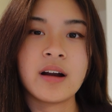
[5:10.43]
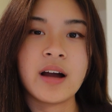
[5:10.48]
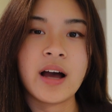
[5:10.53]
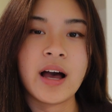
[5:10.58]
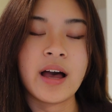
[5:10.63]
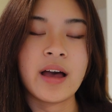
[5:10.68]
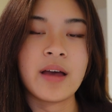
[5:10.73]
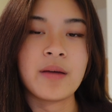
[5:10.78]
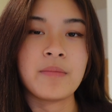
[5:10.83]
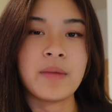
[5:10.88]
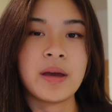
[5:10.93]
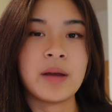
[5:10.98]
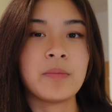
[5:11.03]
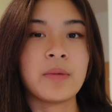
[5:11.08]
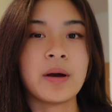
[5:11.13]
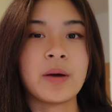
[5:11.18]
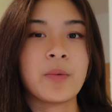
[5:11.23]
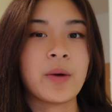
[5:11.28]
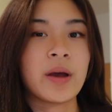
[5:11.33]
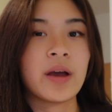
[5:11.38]
I made
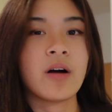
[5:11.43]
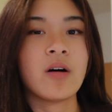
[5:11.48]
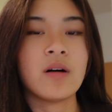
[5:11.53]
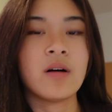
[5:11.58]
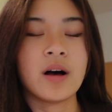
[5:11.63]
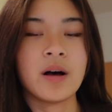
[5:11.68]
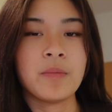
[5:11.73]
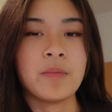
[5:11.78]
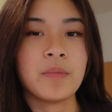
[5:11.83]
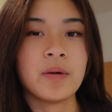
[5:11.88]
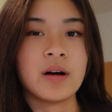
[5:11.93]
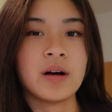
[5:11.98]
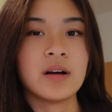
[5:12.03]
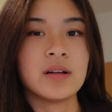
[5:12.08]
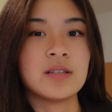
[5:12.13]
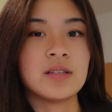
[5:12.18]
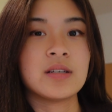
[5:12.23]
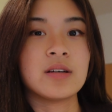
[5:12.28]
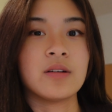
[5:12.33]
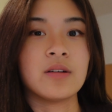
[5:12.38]
my way up
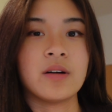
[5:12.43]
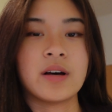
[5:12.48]
until